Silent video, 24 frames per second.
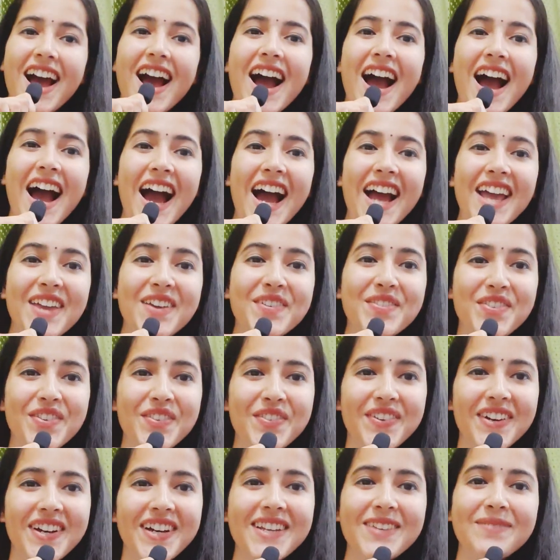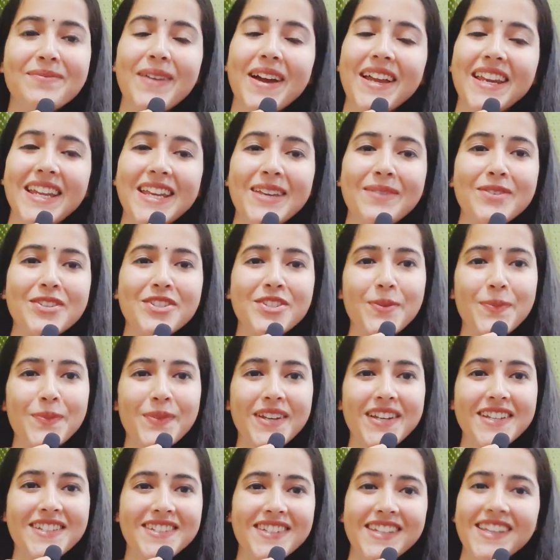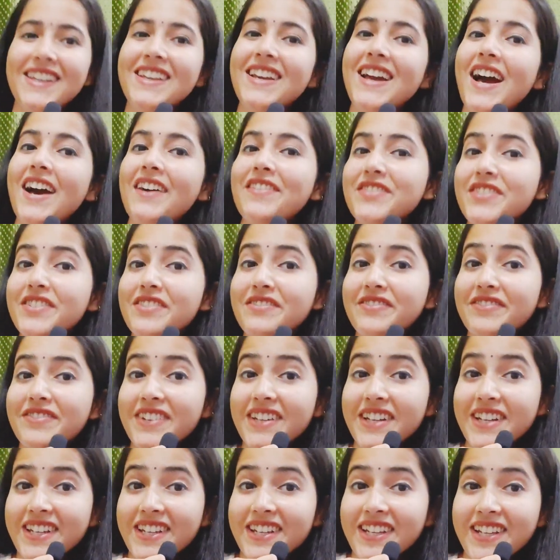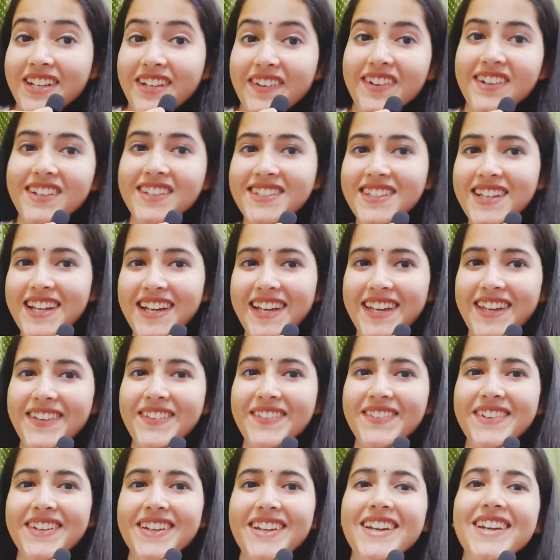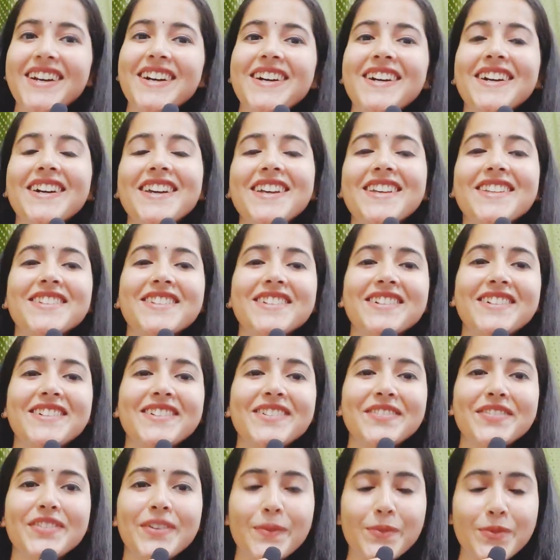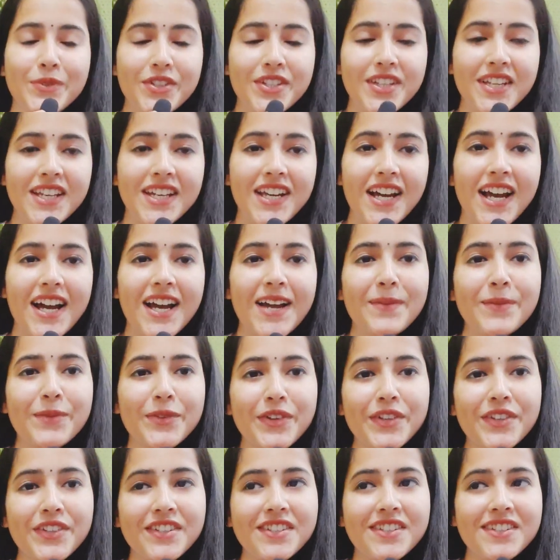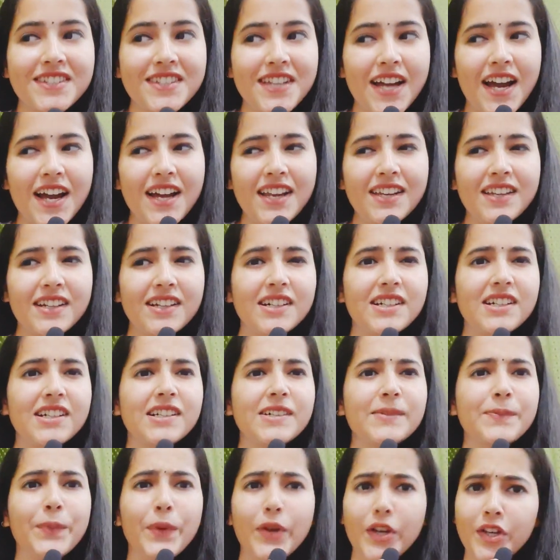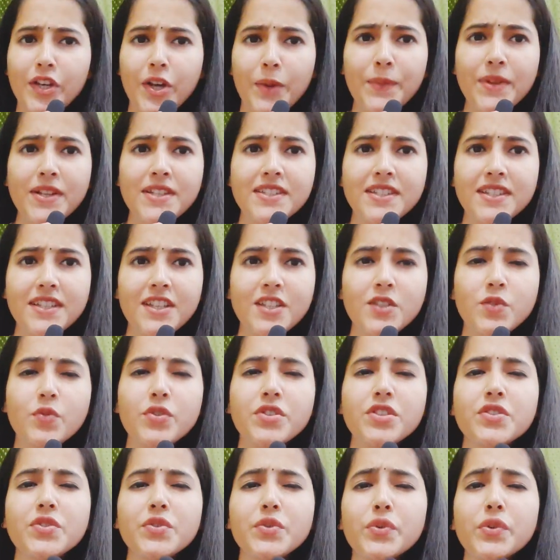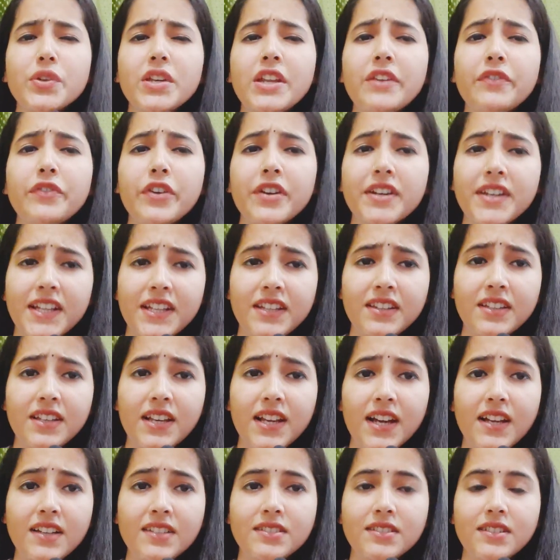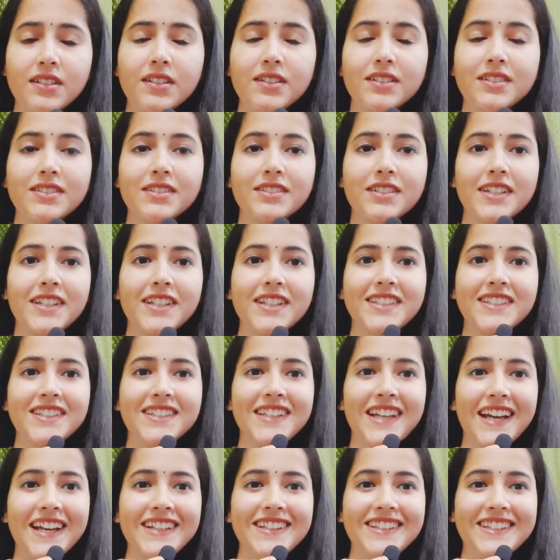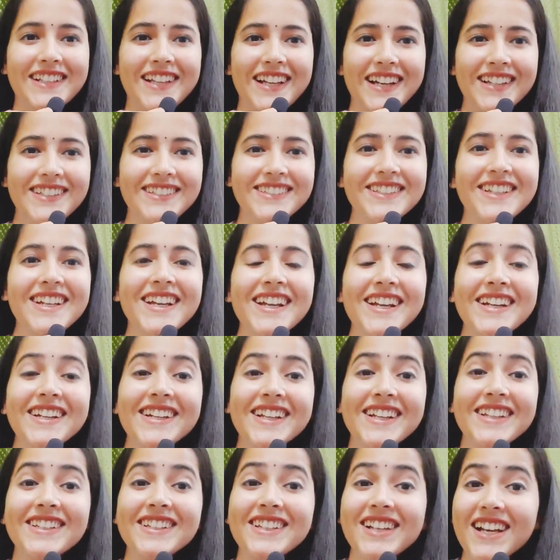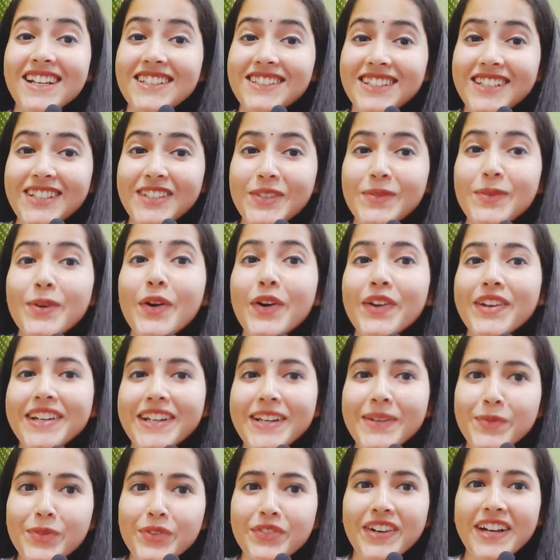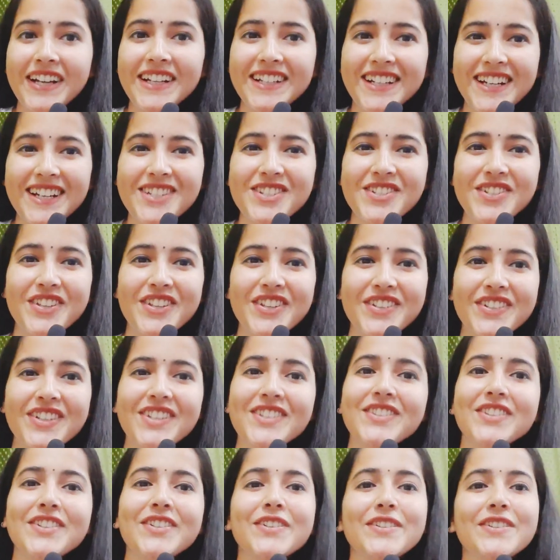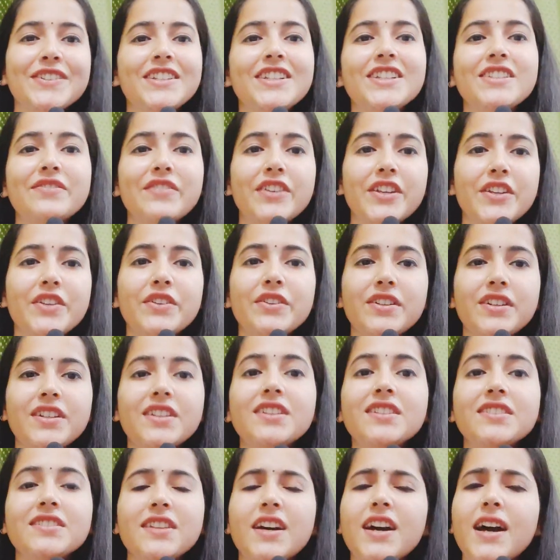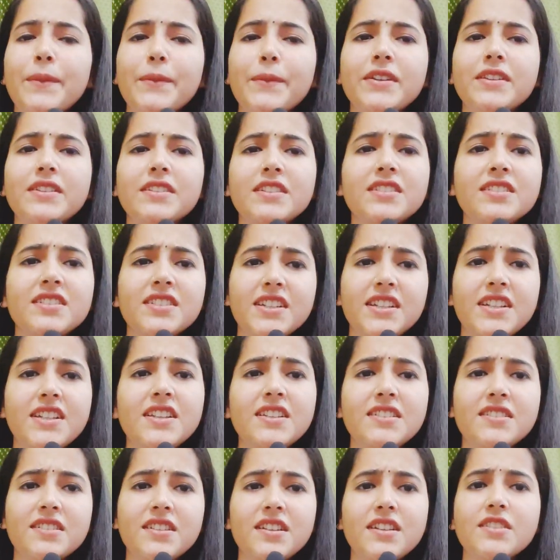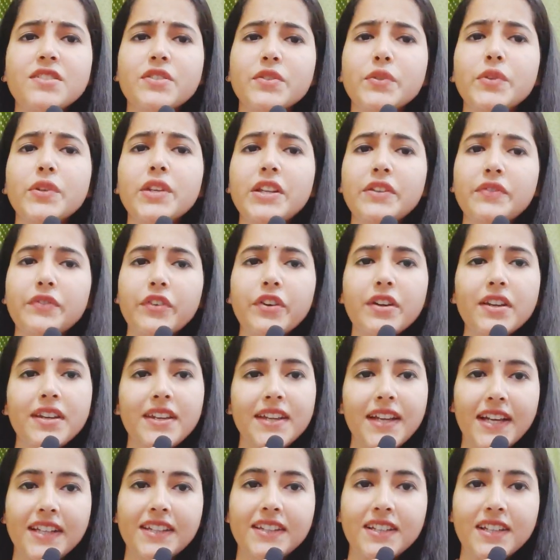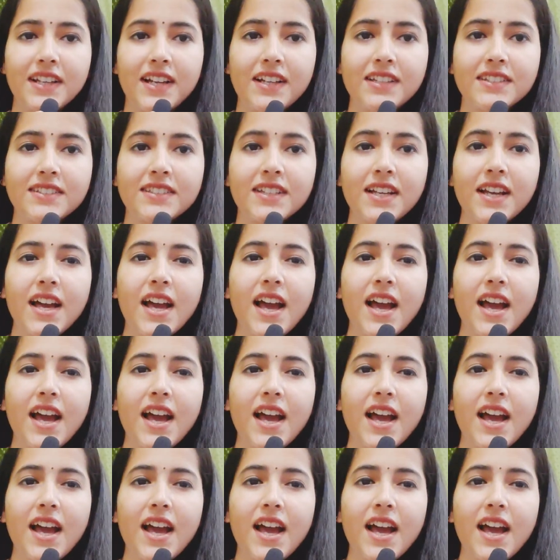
Hi everyone, my name is Shipra Singh after a very long time. Okay, so from today I am going to start a polynomial series which is only for 10th class, 9th class. 10th class ke liye to main already provide kar chuki hu na. So this video is, this series is only for 9th class.